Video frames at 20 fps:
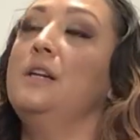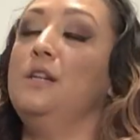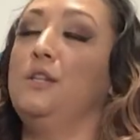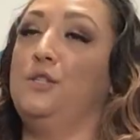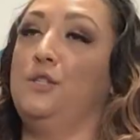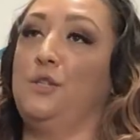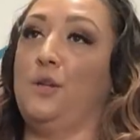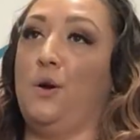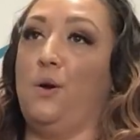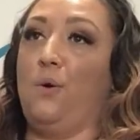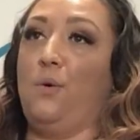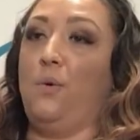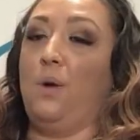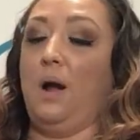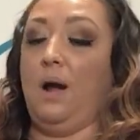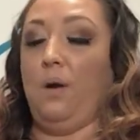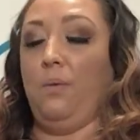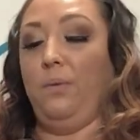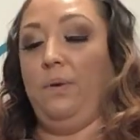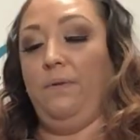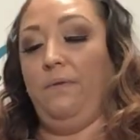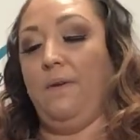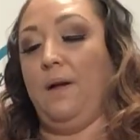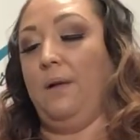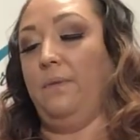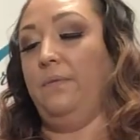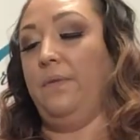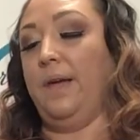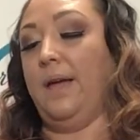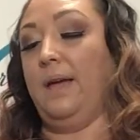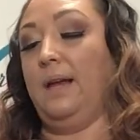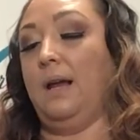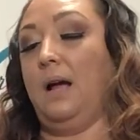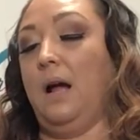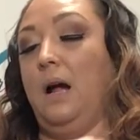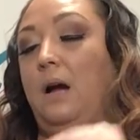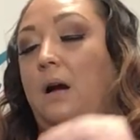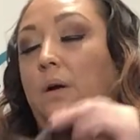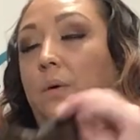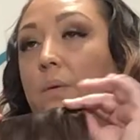So we found that
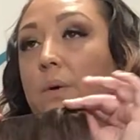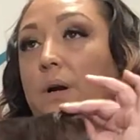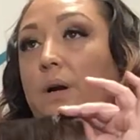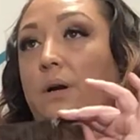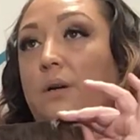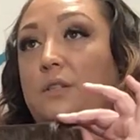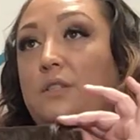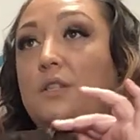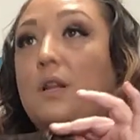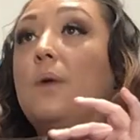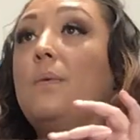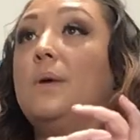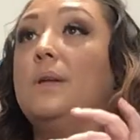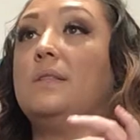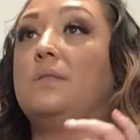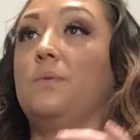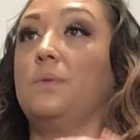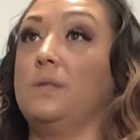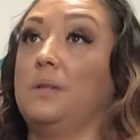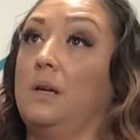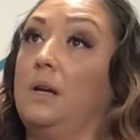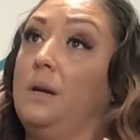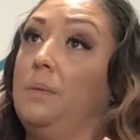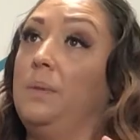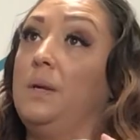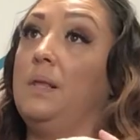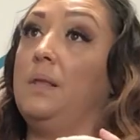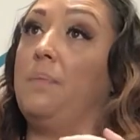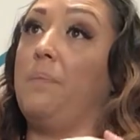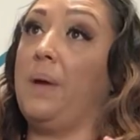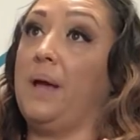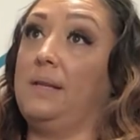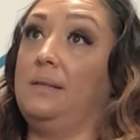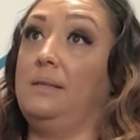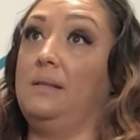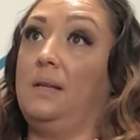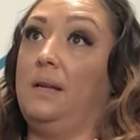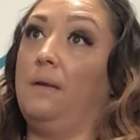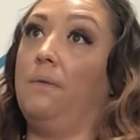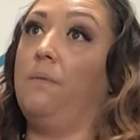our sew-ins was going to be the
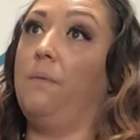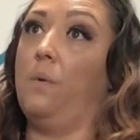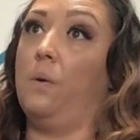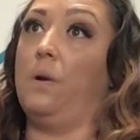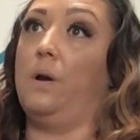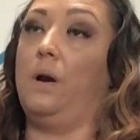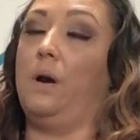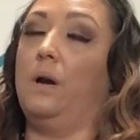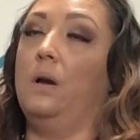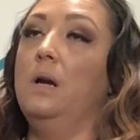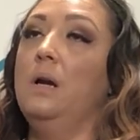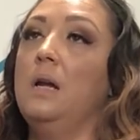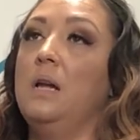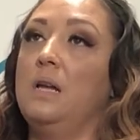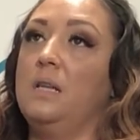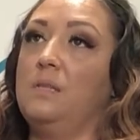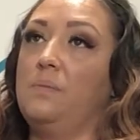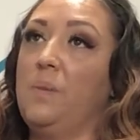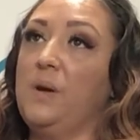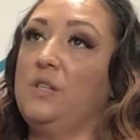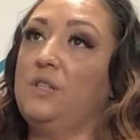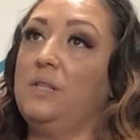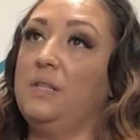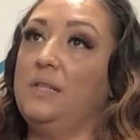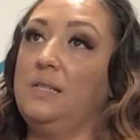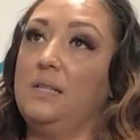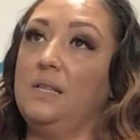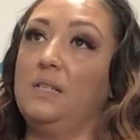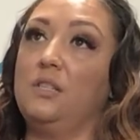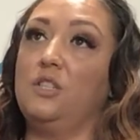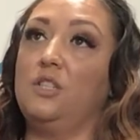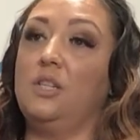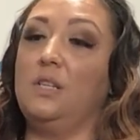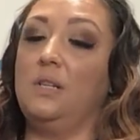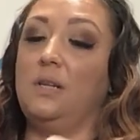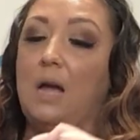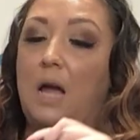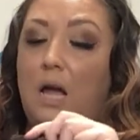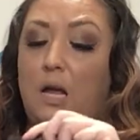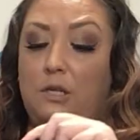best thing for her, especially since
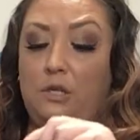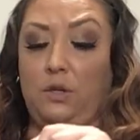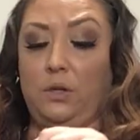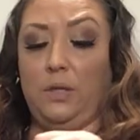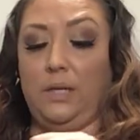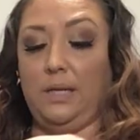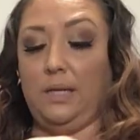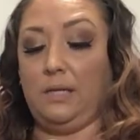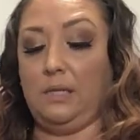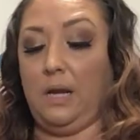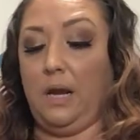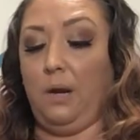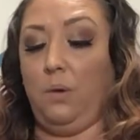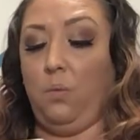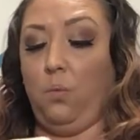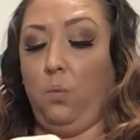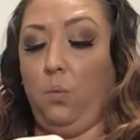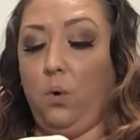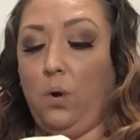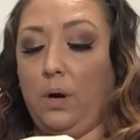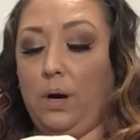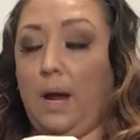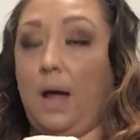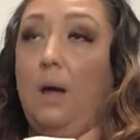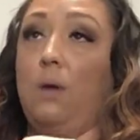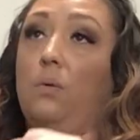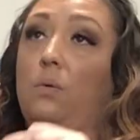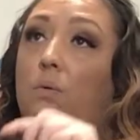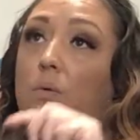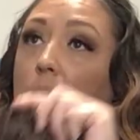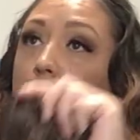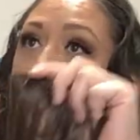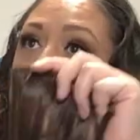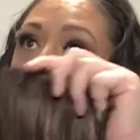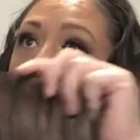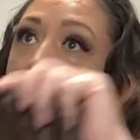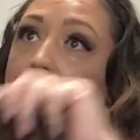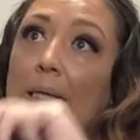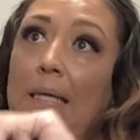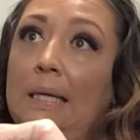she actually is a workout
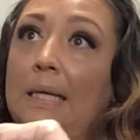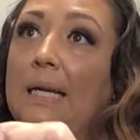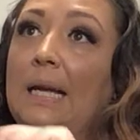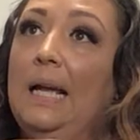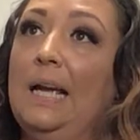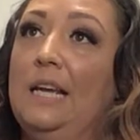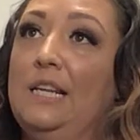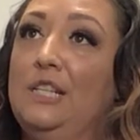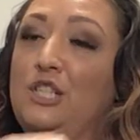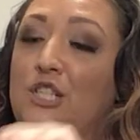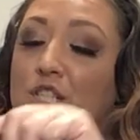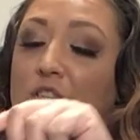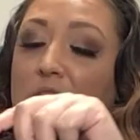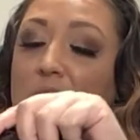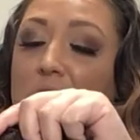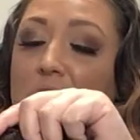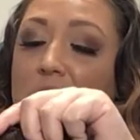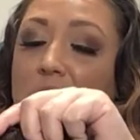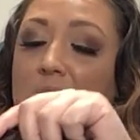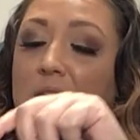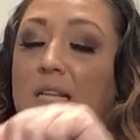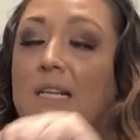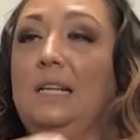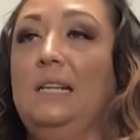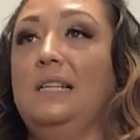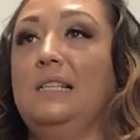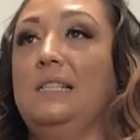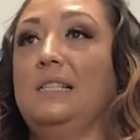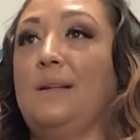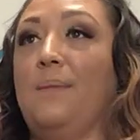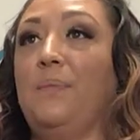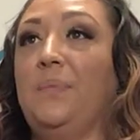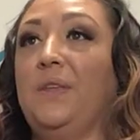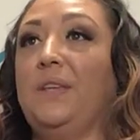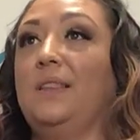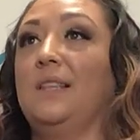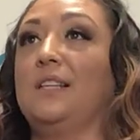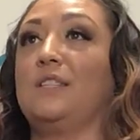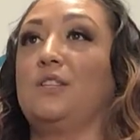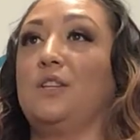queen, and she needs
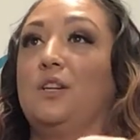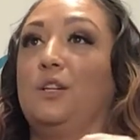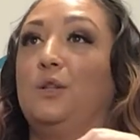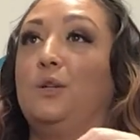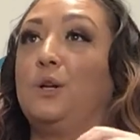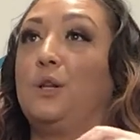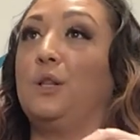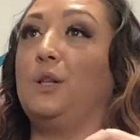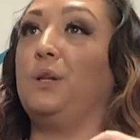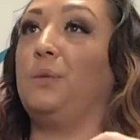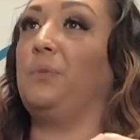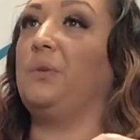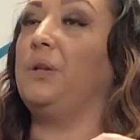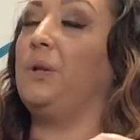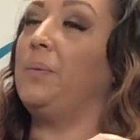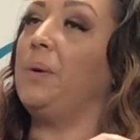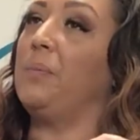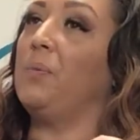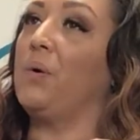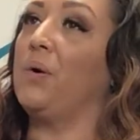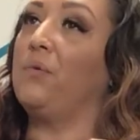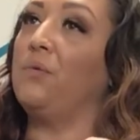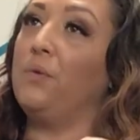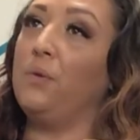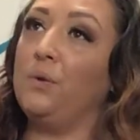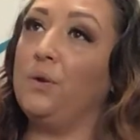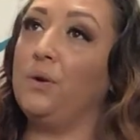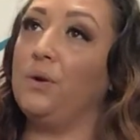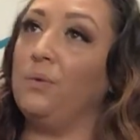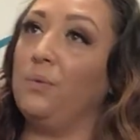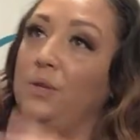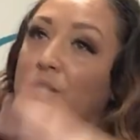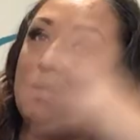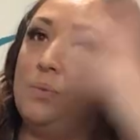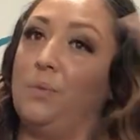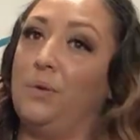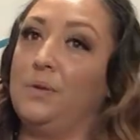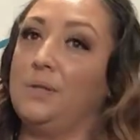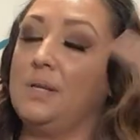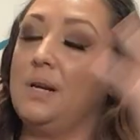something that's going to look a little bit more fuller when she
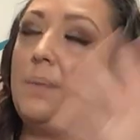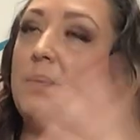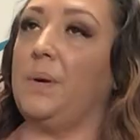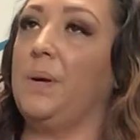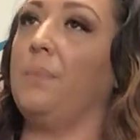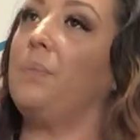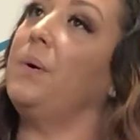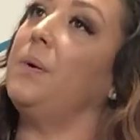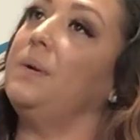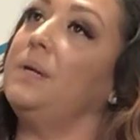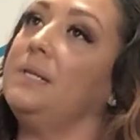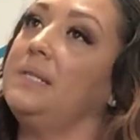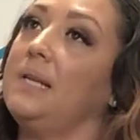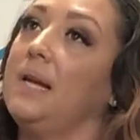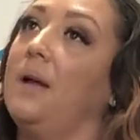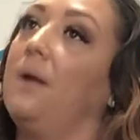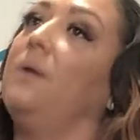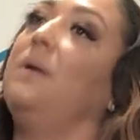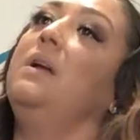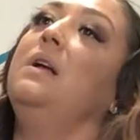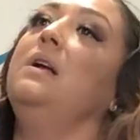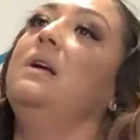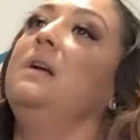pulls it up in a ponytail.